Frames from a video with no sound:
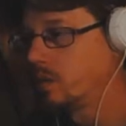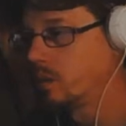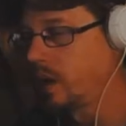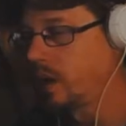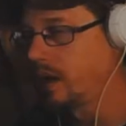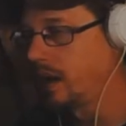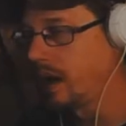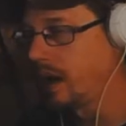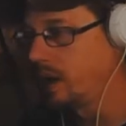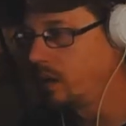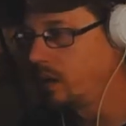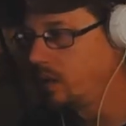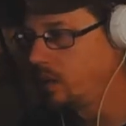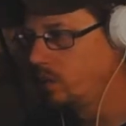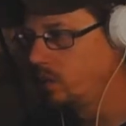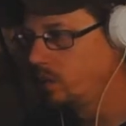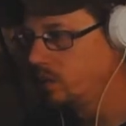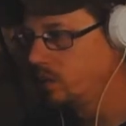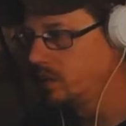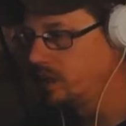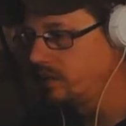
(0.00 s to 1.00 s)
right
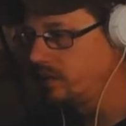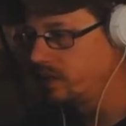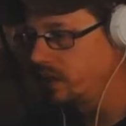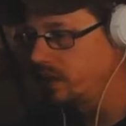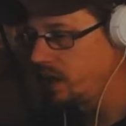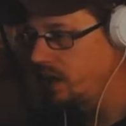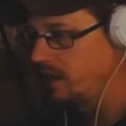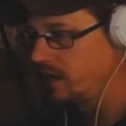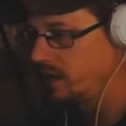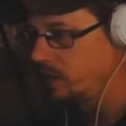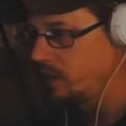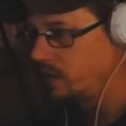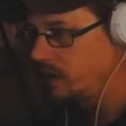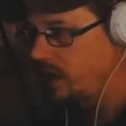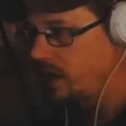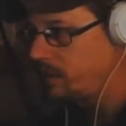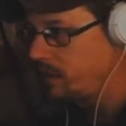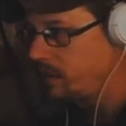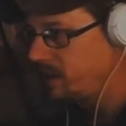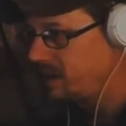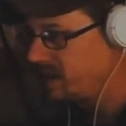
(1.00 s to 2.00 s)
now, to give you an idea what
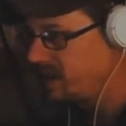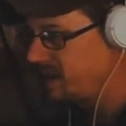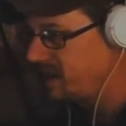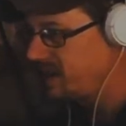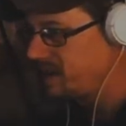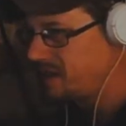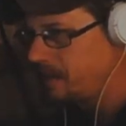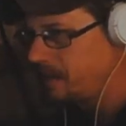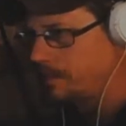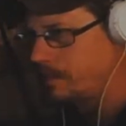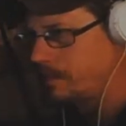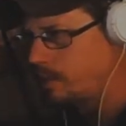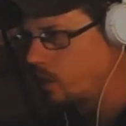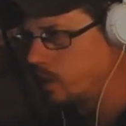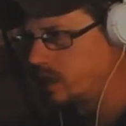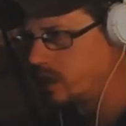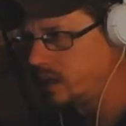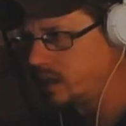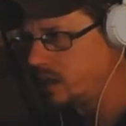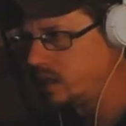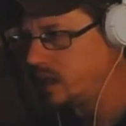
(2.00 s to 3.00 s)
time it is, it's like
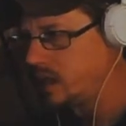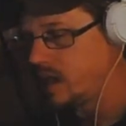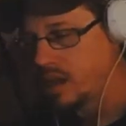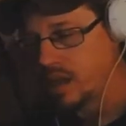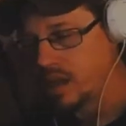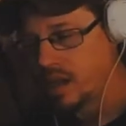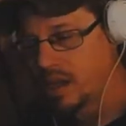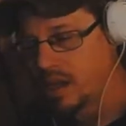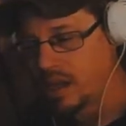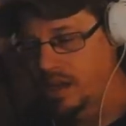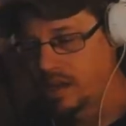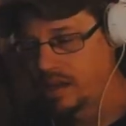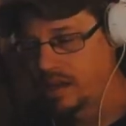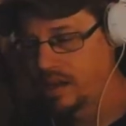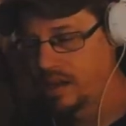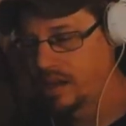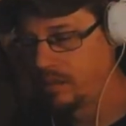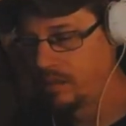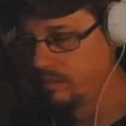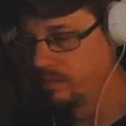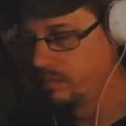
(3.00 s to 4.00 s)
7:14.
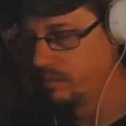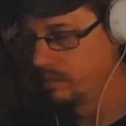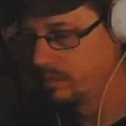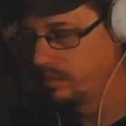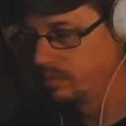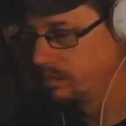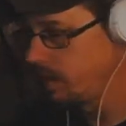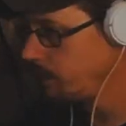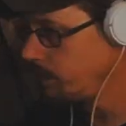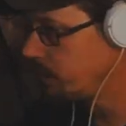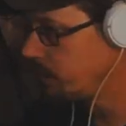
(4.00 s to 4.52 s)
I'm